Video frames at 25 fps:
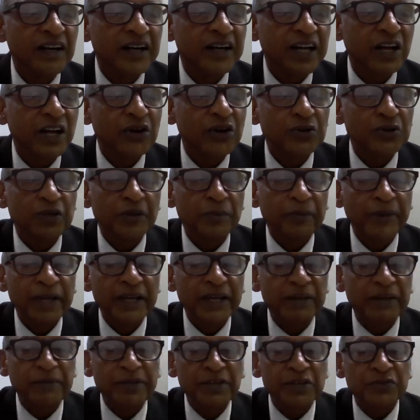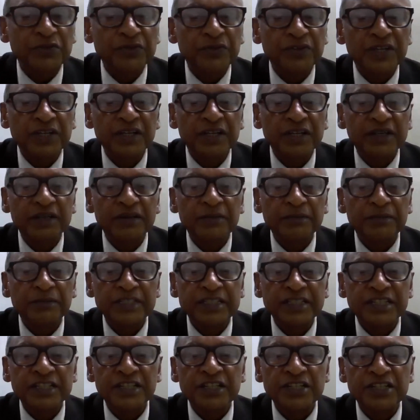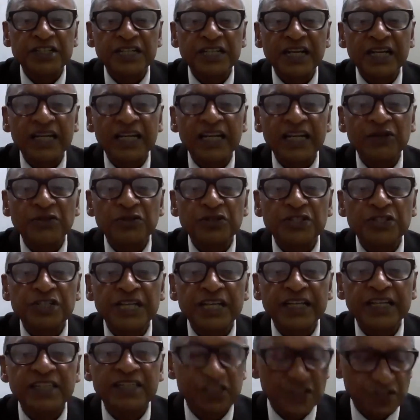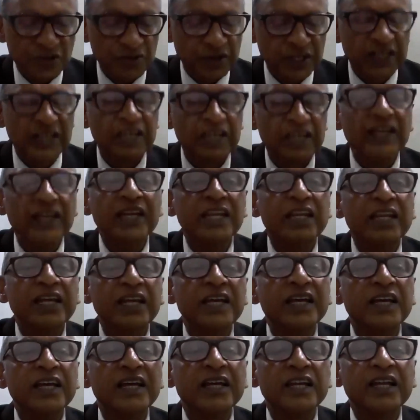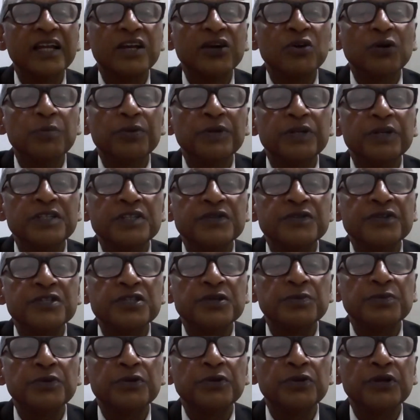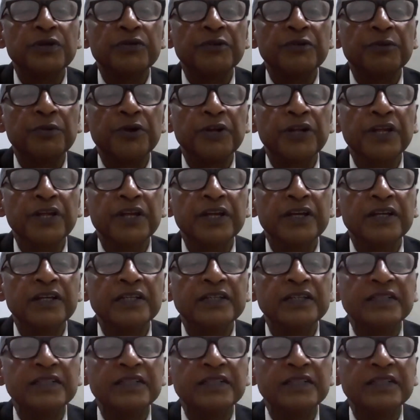get on to the main meat of the presentation. I'd like to share the screen, and I hope it is visible to everybody.